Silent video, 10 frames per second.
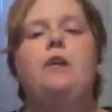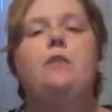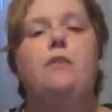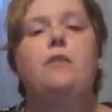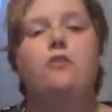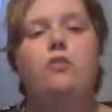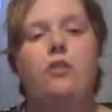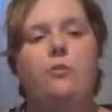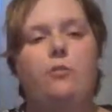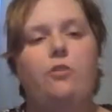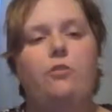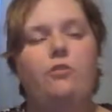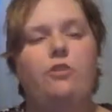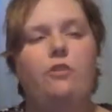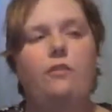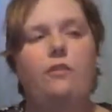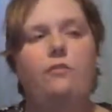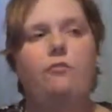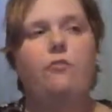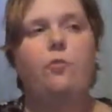Sunshine and Oranges
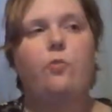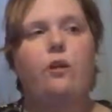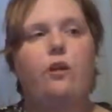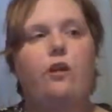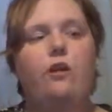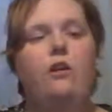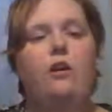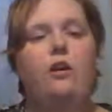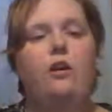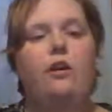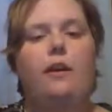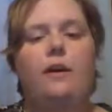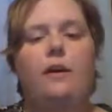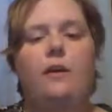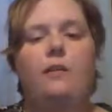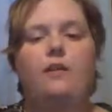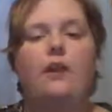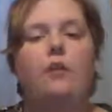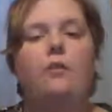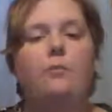for
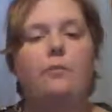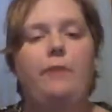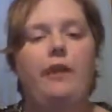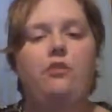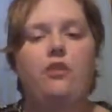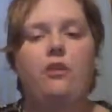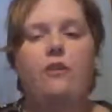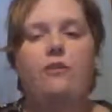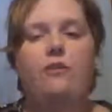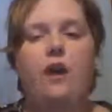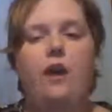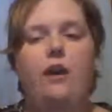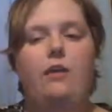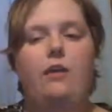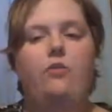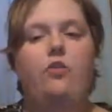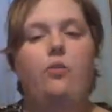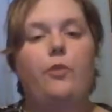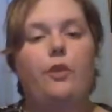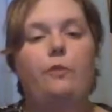coloring book pages and
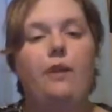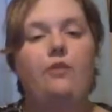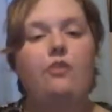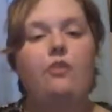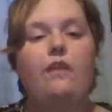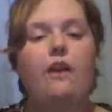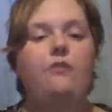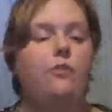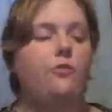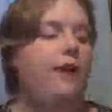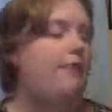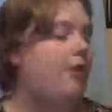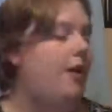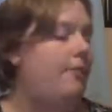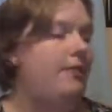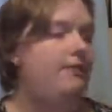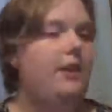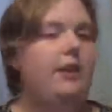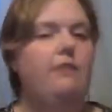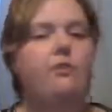notebooking pages. I don't have a copy of
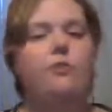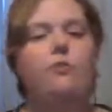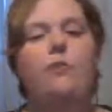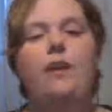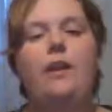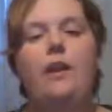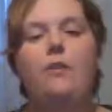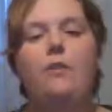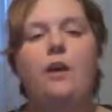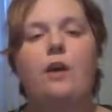any of those right now,